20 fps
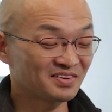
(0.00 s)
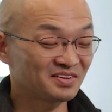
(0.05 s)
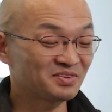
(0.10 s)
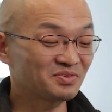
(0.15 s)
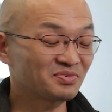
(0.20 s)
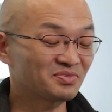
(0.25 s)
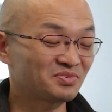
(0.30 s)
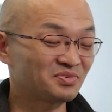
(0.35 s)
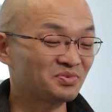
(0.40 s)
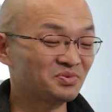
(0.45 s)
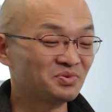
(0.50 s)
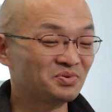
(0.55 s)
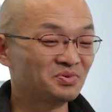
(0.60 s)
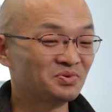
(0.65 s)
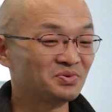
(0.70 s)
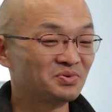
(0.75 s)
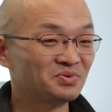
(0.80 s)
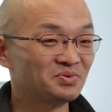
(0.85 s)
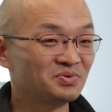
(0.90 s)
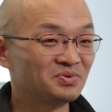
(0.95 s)
I used
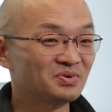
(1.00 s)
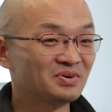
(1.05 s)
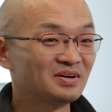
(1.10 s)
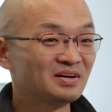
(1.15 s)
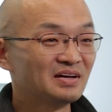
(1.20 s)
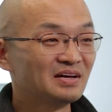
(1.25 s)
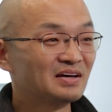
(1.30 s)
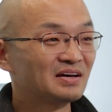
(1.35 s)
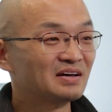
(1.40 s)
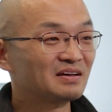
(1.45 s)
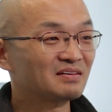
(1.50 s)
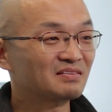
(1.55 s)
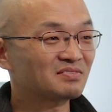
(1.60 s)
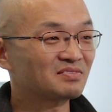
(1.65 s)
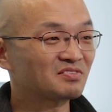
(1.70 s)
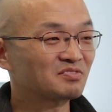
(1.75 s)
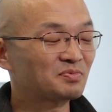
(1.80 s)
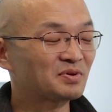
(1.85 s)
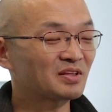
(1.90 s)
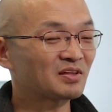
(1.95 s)
to
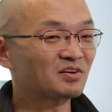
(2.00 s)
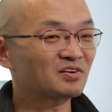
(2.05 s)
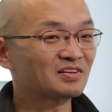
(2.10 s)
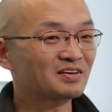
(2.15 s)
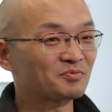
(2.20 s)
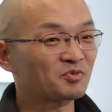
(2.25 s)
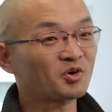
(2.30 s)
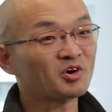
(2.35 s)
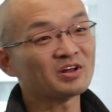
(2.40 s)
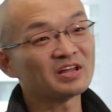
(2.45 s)
spend a lot of time rock